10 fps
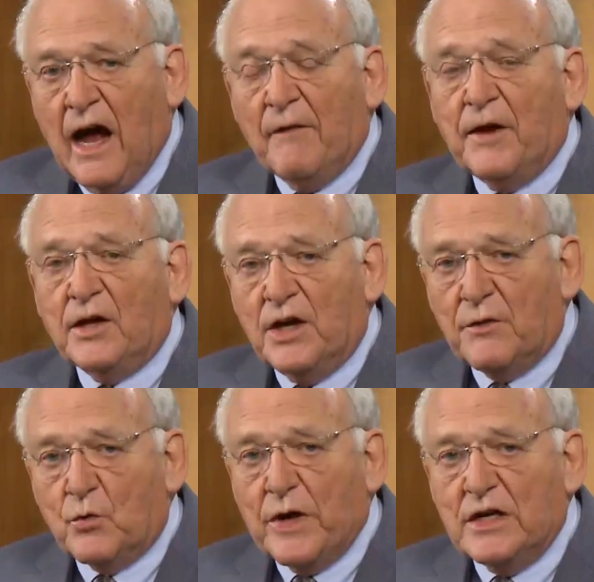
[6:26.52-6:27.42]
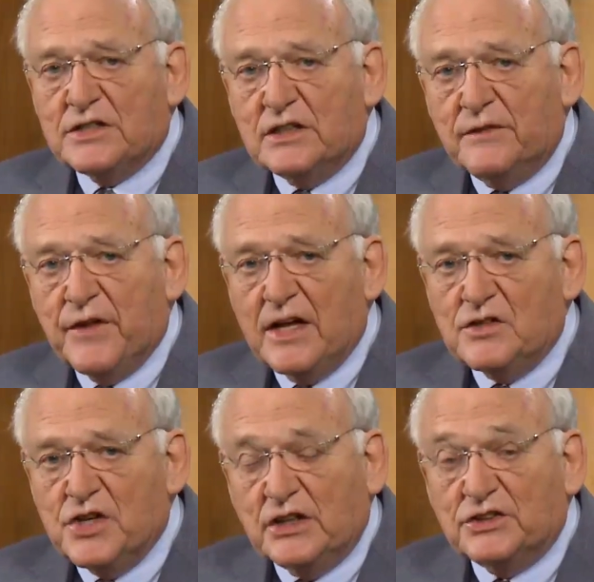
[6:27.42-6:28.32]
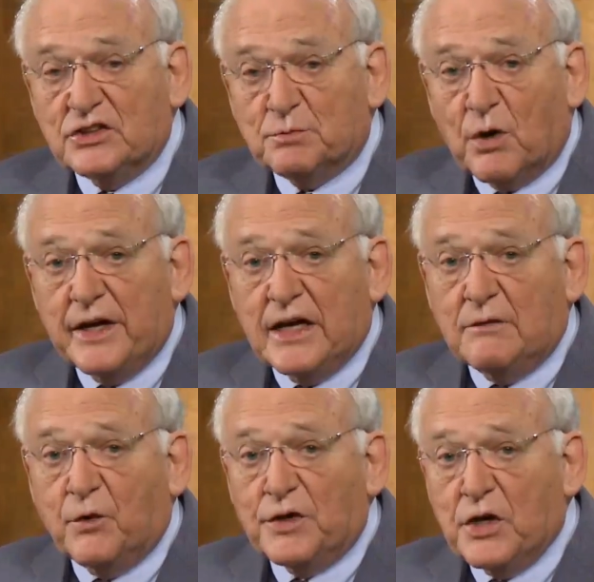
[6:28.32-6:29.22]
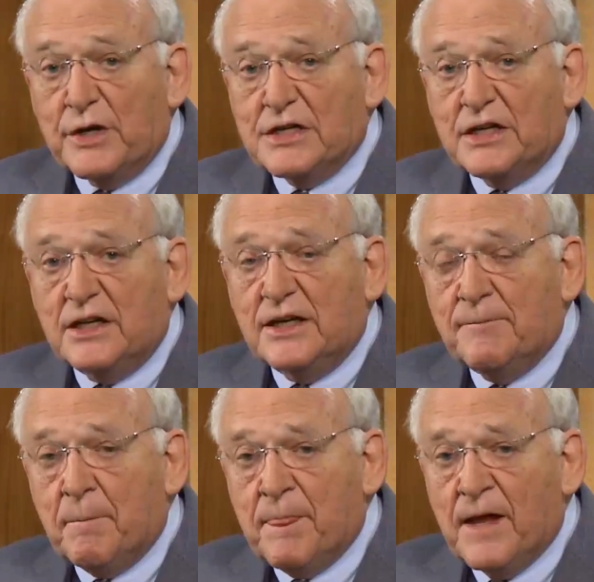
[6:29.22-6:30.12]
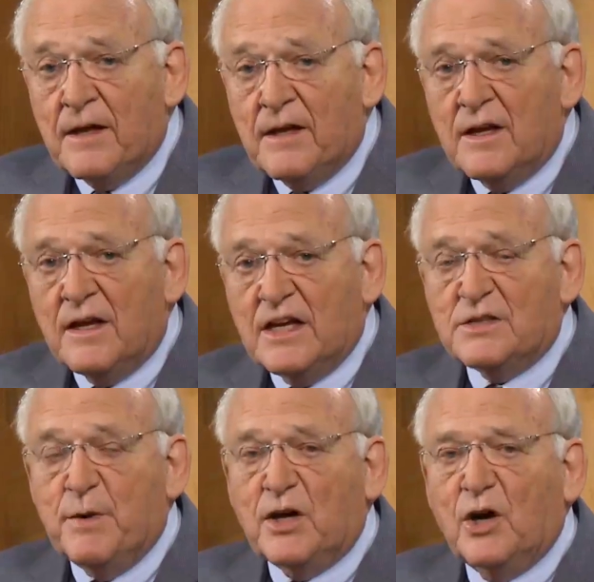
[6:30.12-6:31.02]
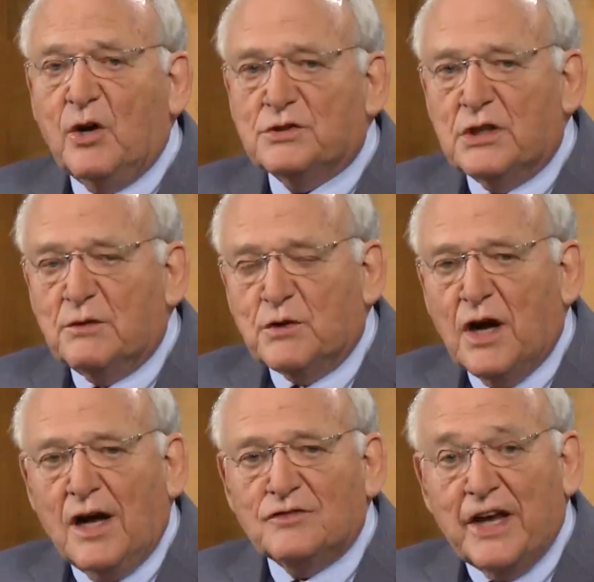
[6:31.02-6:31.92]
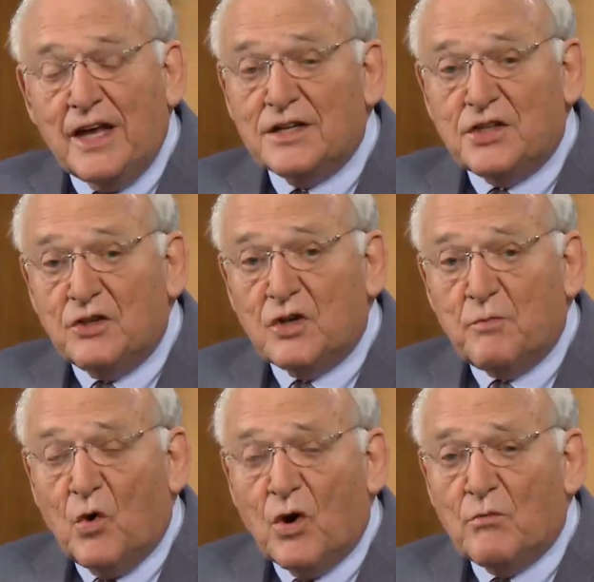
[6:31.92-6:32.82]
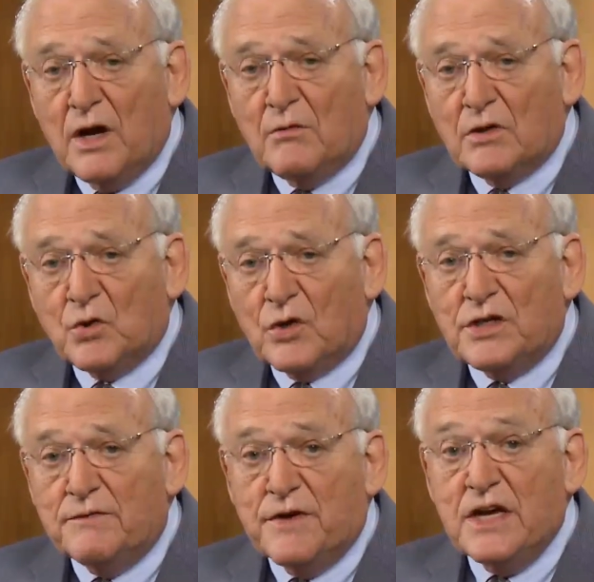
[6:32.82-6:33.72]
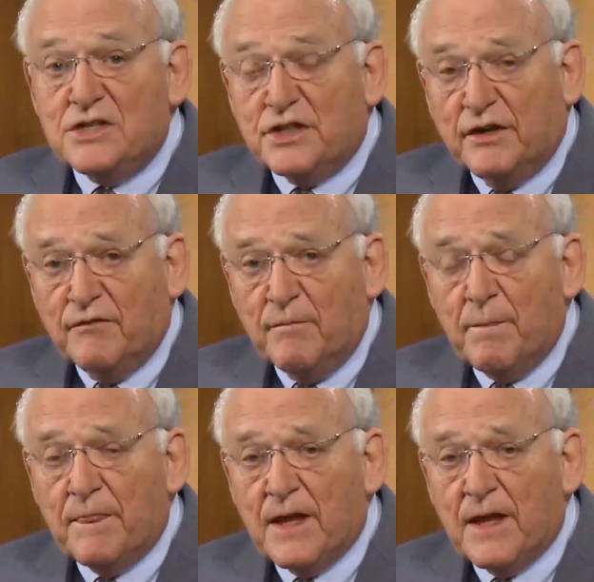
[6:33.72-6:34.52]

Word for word: I think another reason that Jesus prayed for unity is because of God's attitude toward division.